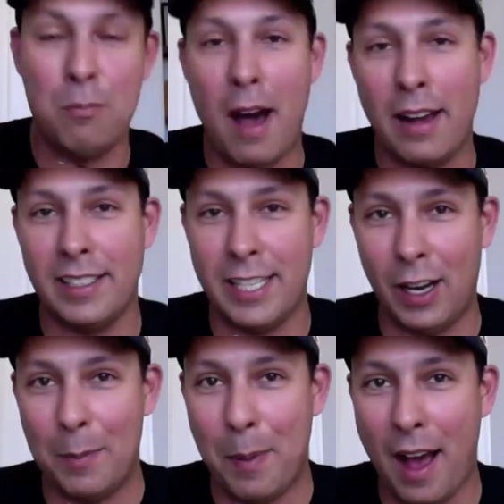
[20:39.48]

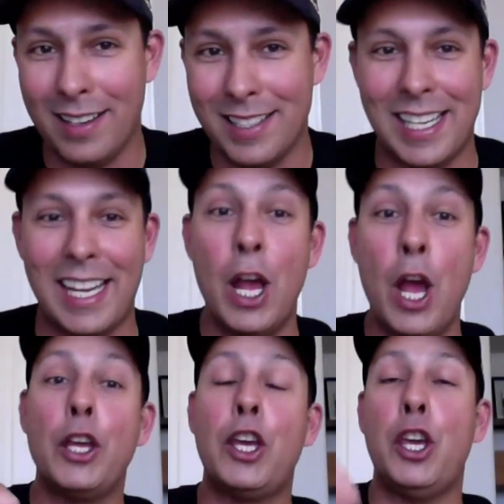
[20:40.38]
monetary policy.
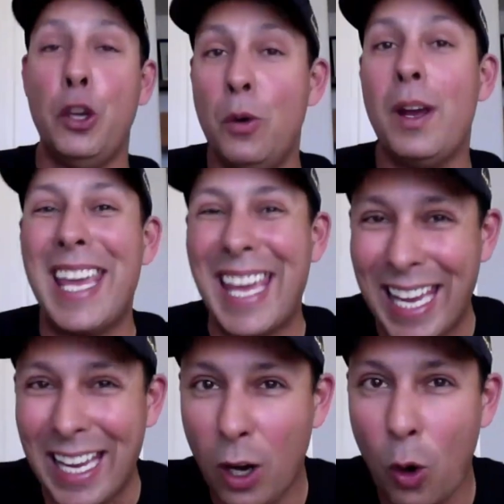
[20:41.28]

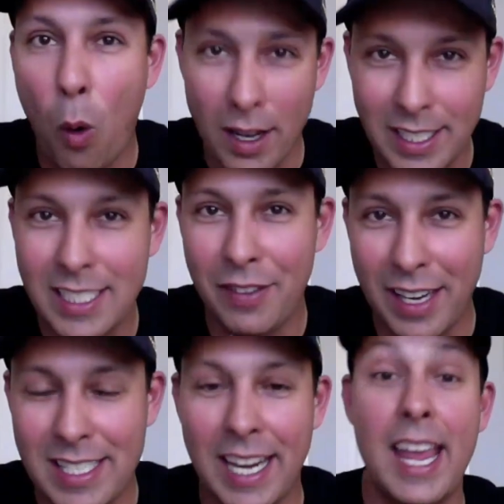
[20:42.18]
QE, quantitative
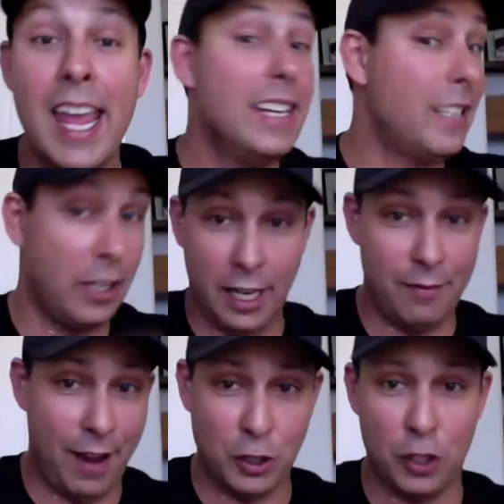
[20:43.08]
easing, is
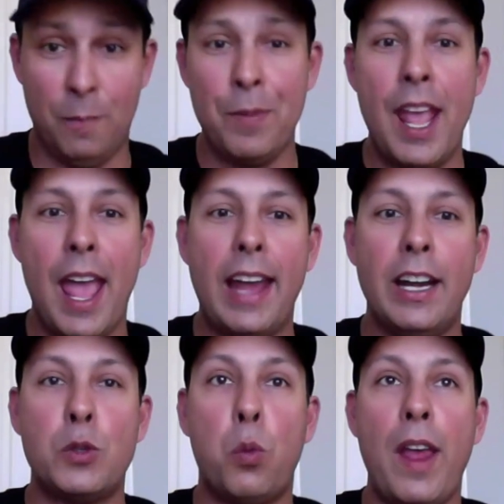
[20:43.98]
unconventional. And
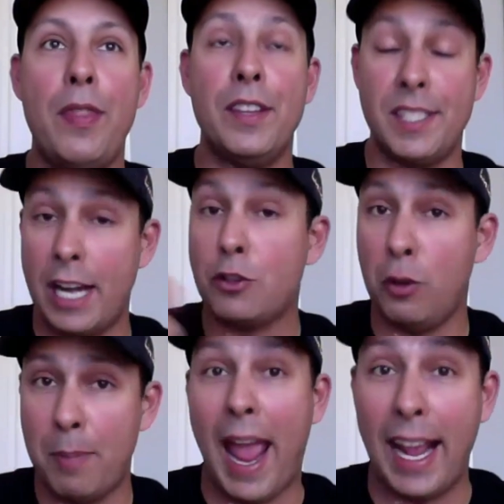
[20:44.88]
it's when the central
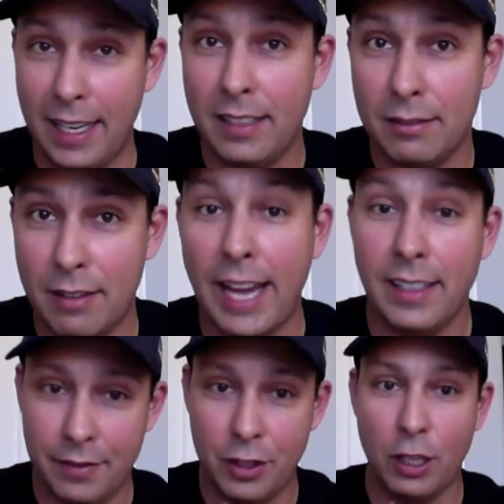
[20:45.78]
bank, right,
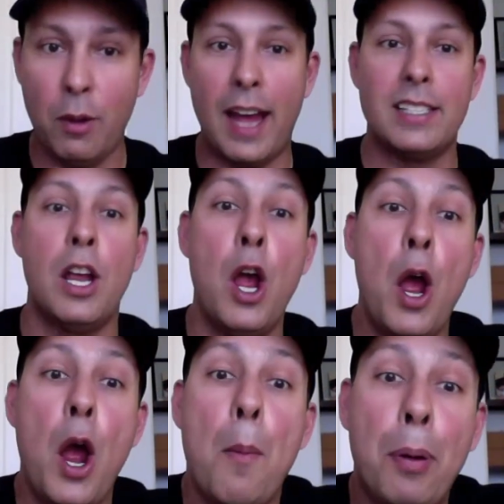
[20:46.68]
of the US
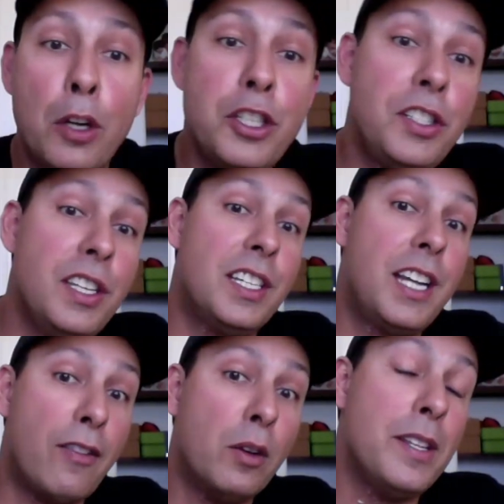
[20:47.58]
purchases
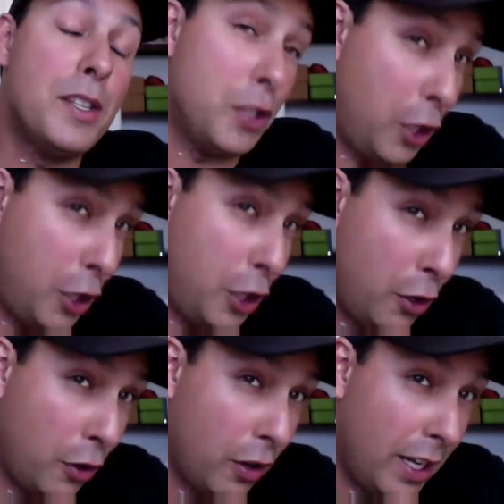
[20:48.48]
government
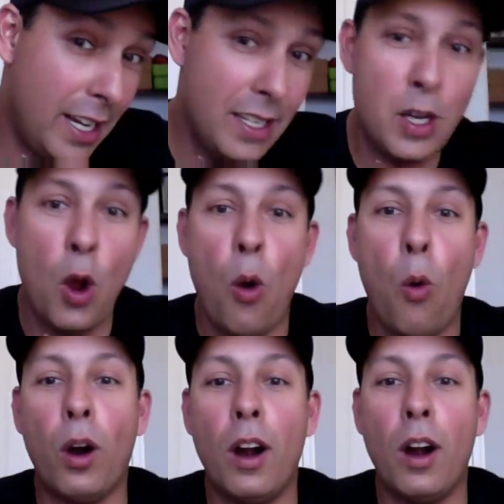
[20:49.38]
securities or